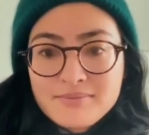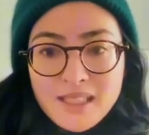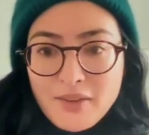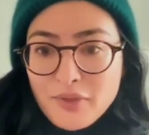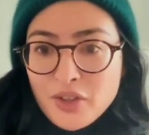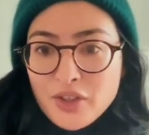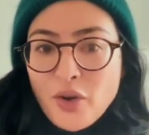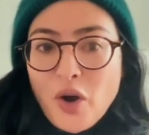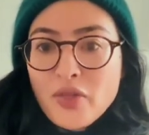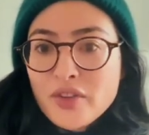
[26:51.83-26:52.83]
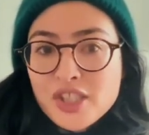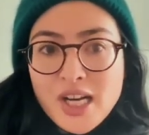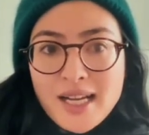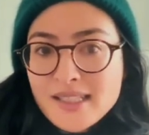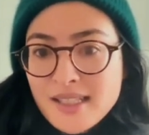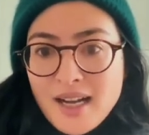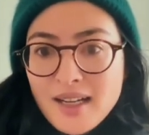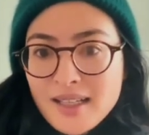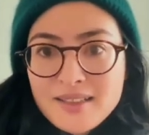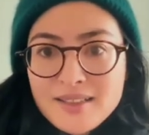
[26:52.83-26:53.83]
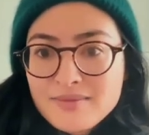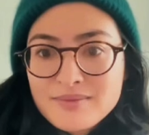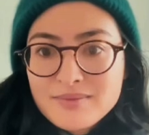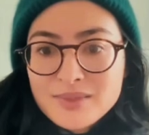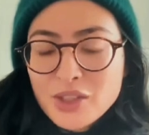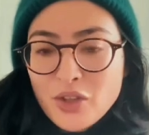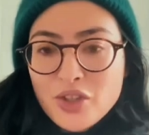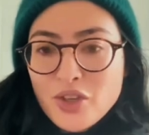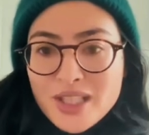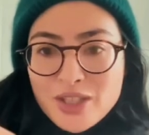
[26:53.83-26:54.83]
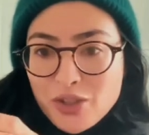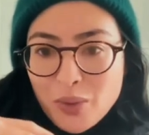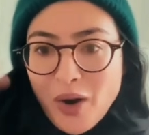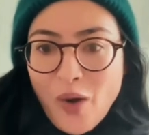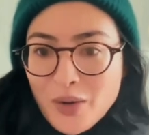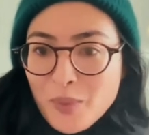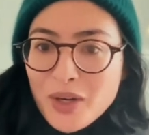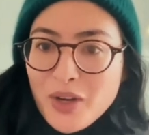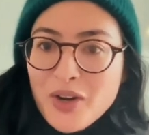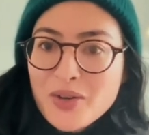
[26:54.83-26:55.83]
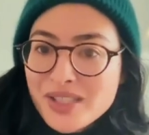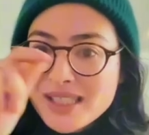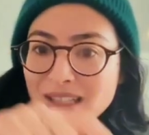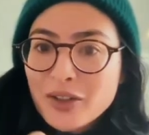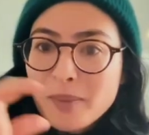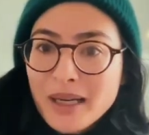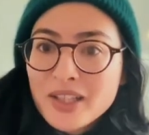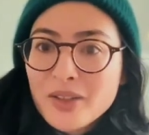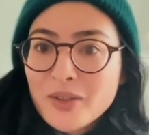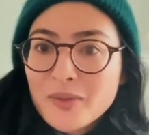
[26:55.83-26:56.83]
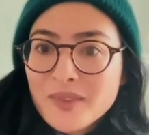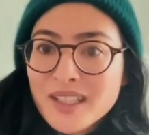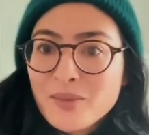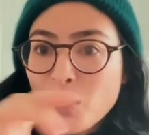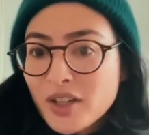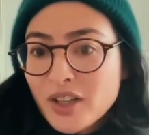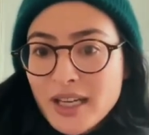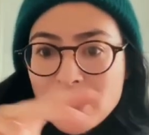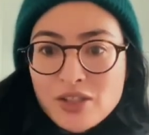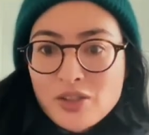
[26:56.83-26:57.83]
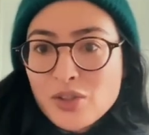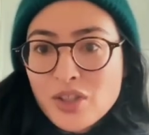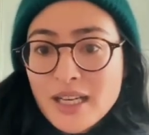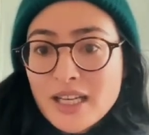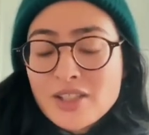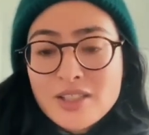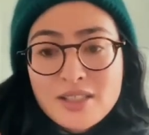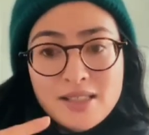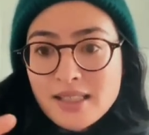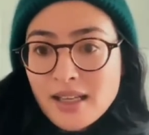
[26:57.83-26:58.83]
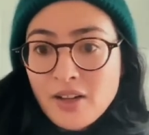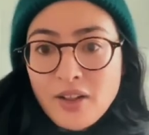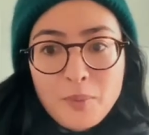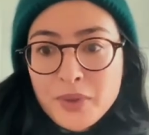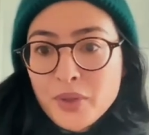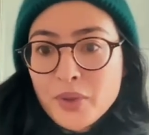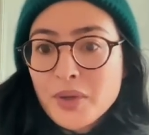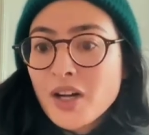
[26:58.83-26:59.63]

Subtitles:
if you're, you know, on the shy side, you know, you don't need to do it all in one go, just little by little. And one connection, two connections, it'll help you